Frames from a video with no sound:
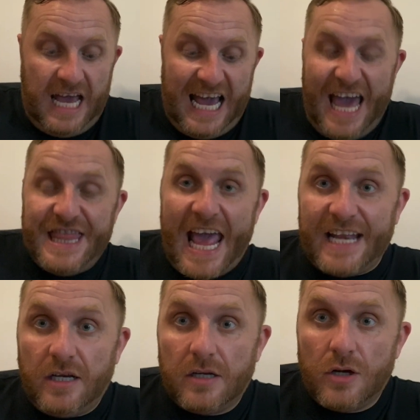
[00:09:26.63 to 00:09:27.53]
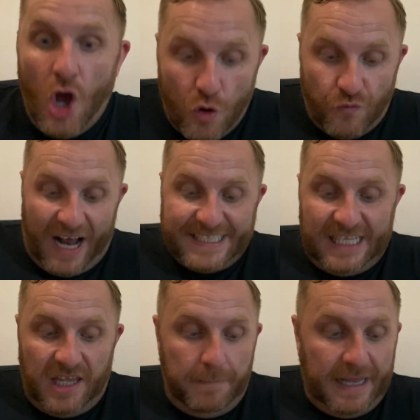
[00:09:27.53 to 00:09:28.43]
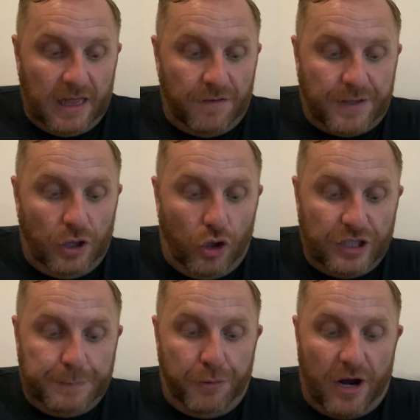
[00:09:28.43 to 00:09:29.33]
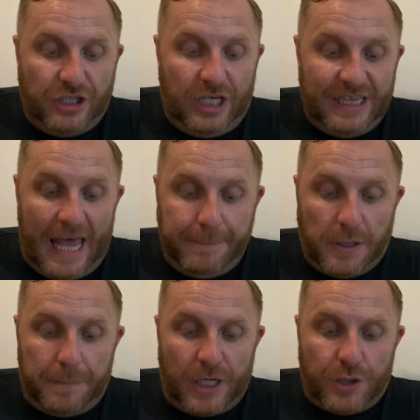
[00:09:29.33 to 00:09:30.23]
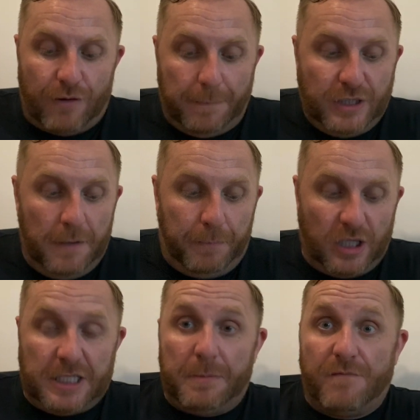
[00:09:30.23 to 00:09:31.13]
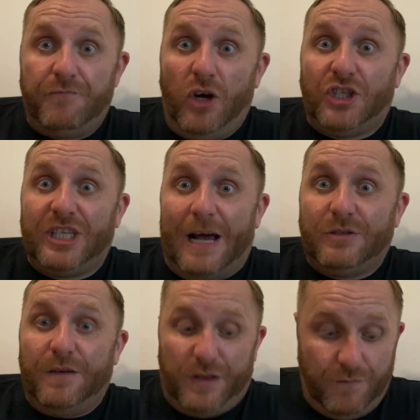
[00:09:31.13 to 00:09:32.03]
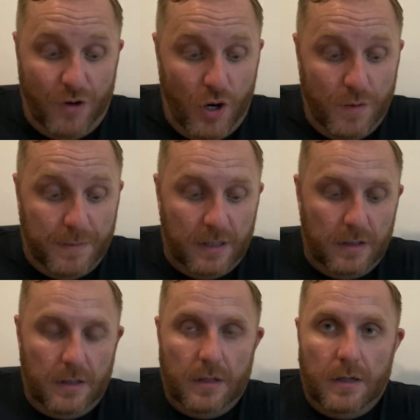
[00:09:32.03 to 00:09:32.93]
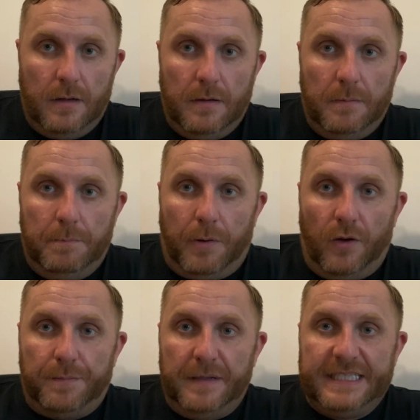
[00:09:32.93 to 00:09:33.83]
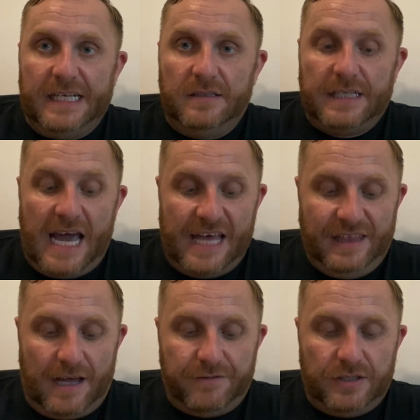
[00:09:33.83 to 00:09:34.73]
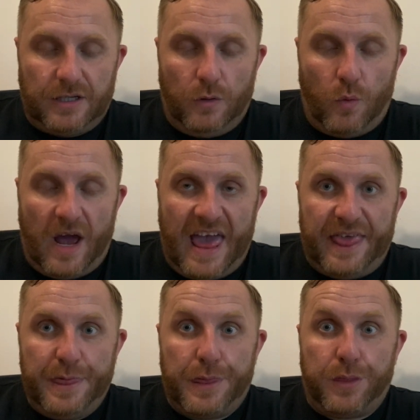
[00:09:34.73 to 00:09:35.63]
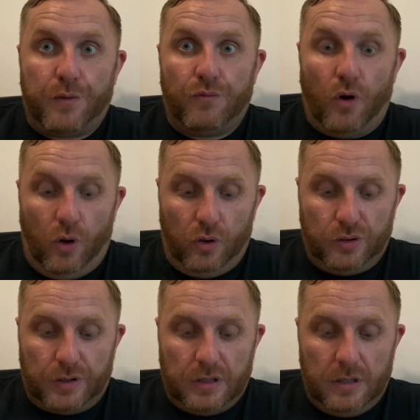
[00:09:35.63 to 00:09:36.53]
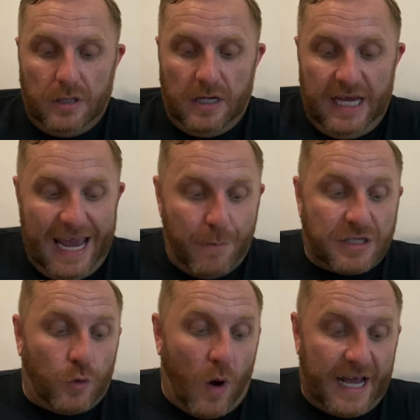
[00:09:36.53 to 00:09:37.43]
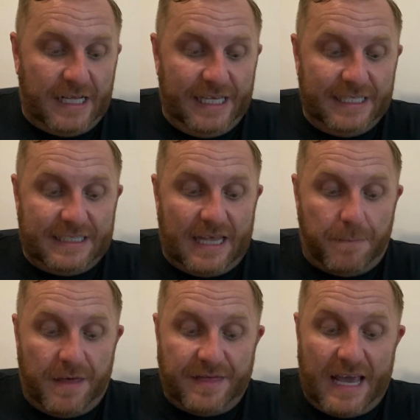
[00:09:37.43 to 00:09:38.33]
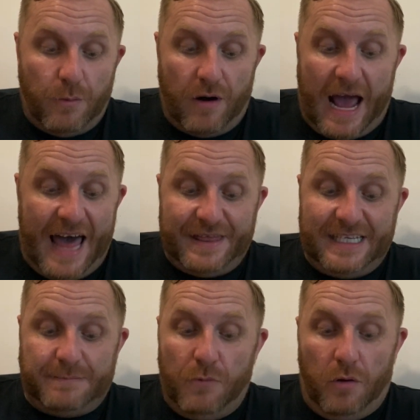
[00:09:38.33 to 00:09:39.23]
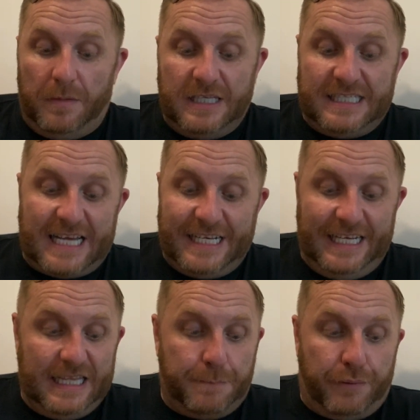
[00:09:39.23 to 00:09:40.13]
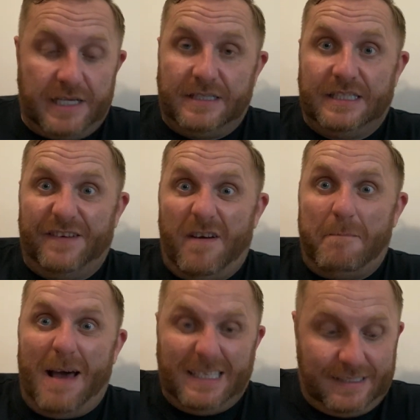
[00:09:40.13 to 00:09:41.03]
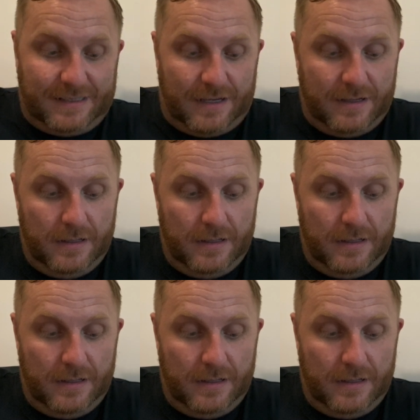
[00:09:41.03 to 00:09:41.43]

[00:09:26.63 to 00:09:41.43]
And then, right in the middle of the Lord's Prayer, she leapt up and grabbed her bottom and rushed out of the room. Both Matilda and Lavender were enthralled. It was quite clear to them that they were at this moment standing in the presence of a master.